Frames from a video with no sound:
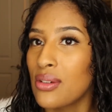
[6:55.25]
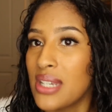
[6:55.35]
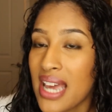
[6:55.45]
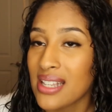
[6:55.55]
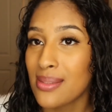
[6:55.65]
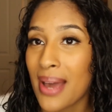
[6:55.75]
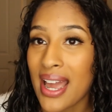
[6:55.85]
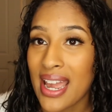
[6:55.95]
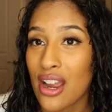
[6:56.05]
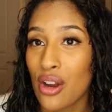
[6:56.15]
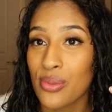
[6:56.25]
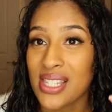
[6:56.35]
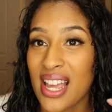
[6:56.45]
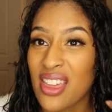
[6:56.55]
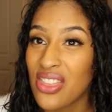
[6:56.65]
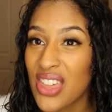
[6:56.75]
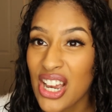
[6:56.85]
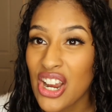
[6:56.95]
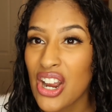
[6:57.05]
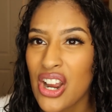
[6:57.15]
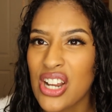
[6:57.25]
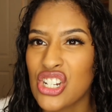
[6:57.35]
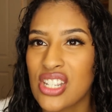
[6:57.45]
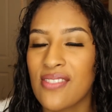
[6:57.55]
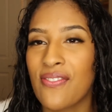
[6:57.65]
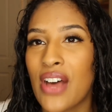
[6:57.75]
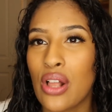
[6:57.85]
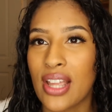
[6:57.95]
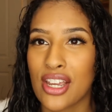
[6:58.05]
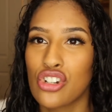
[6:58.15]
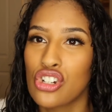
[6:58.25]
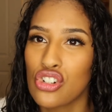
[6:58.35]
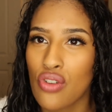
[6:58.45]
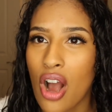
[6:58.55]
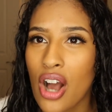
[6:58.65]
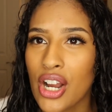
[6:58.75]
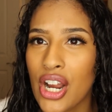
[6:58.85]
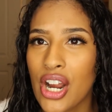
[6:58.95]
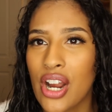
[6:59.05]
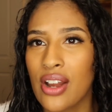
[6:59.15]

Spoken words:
yes, my hair was like thicker, it just felt like stronger,